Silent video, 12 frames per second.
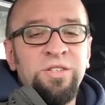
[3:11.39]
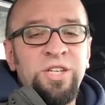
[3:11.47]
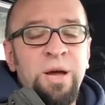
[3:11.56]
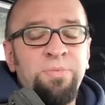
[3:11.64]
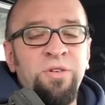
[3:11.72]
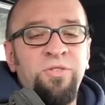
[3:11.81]

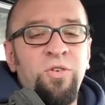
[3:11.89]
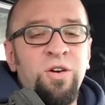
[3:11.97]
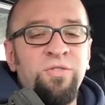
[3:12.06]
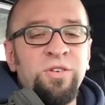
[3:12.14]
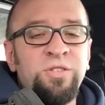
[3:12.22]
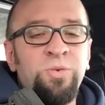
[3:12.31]
chapter
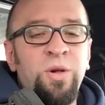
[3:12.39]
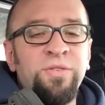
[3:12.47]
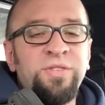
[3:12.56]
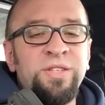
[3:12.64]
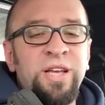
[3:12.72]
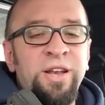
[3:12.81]
4 verse
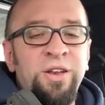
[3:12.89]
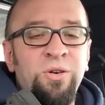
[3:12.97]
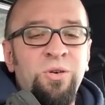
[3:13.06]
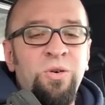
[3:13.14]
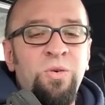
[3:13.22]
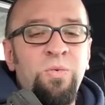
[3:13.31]
12 says I
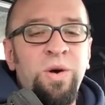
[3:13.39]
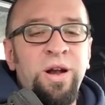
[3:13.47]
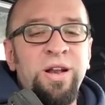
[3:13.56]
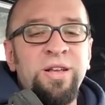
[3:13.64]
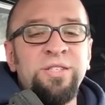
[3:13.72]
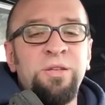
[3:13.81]
know what
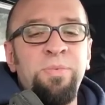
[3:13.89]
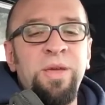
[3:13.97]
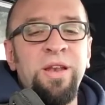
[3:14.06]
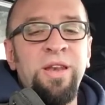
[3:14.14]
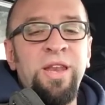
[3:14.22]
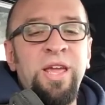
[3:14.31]
it is to
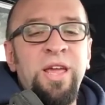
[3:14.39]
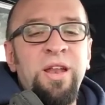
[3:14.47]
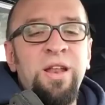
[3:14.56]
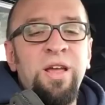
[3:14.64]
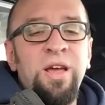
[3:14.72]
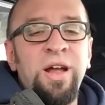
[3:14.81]
be in
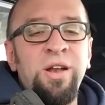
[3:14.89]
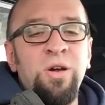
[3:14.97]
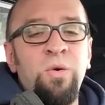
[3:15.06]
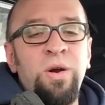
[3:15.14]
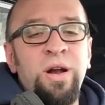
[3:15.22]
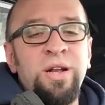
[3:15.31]
need I
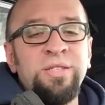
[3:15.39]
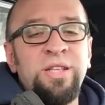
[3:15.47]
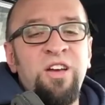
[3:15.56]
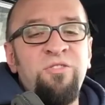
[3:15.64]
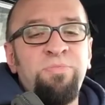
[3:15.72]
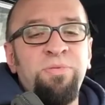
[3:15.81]
know what it is
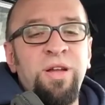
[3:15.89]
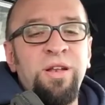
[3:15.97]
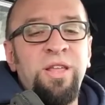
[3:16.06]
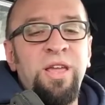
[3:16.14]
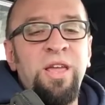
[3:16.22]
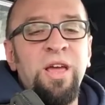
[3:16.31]
to have
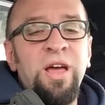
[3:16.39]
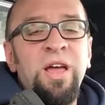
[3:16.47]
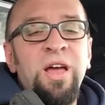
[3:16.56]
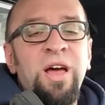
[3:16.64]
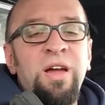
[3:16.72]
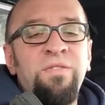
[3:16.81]
plenty
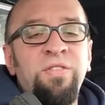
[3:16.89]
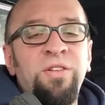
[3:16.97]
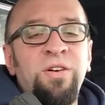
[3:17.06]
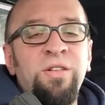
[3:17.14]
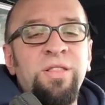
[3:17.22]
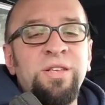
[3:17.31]
I've
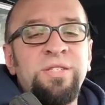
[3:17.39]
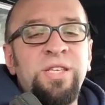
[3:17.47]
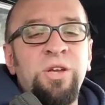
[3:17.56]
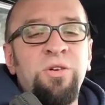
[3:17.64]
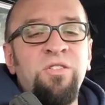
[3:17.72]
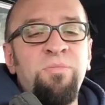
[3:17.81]
learned the
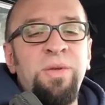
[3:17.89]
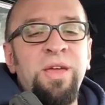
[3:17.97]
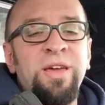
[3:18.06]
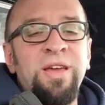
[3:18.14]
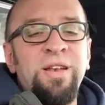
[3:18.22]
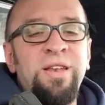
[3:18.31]
secret of
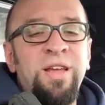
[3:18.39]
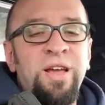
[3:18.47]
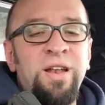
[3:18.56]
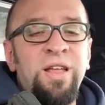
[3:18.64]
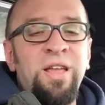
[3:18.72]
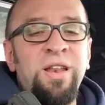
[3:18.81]
being
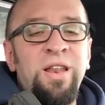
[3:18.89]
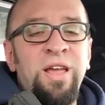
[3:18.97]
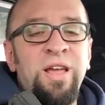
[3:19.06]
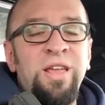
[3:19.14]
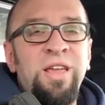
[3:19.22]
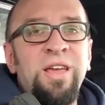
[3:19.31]
content in
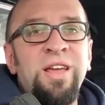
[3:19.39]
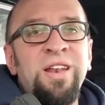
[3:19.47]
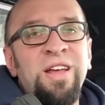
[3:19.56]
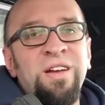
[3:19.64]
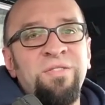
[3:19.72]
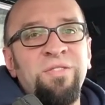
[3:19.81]
any
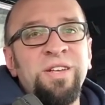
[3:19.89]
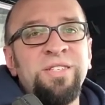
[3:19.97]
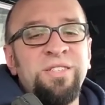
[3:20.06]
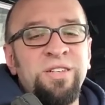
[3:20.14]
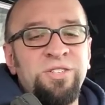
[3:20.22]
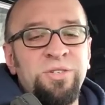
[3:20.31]
and every
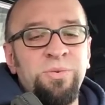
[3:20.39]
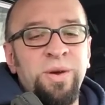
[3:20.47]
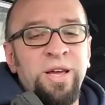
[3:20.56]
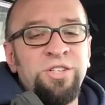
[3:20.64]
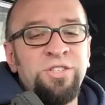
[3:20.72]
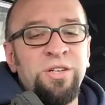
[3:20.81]

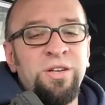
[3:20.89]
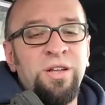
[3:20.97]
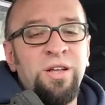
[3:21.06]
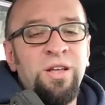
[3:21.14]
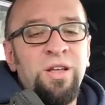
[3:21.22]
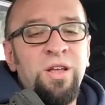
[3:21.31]
situation
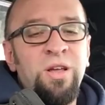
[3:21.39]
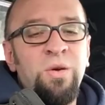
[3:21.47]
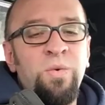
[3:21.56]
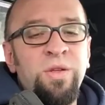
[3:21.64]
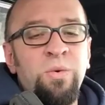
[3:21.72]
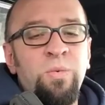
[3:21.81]

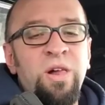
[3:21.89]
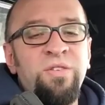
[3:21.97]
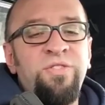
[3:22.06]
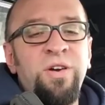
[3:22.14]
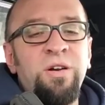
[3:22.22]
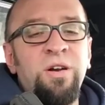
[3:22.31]
whether well
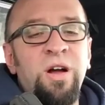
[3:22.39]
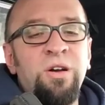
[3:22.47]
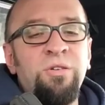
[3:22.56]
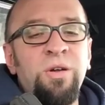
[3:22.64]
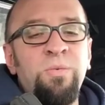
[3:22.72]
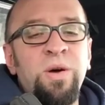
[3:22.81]
fed or
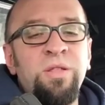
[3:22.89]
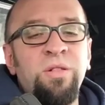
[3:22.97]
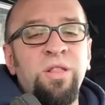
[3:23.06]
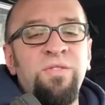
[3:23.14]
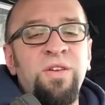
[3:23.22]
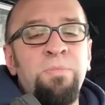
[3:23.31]
hungry whether
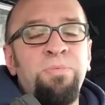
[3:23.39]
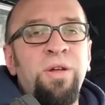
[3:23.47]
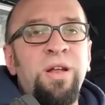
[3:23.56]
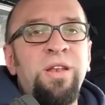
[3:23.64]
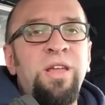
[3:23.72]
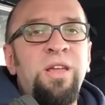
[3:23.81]
living in
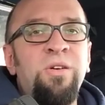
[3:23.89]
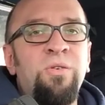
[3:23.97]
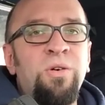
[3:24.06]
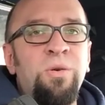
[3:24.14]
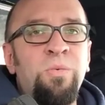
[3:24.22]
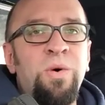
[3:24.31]
plenty
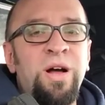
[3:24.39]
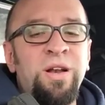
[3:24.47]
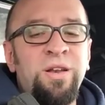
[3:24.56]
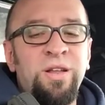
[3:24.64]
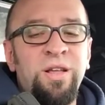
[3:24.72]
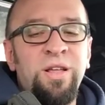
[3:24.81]
or in
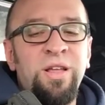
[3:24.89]
want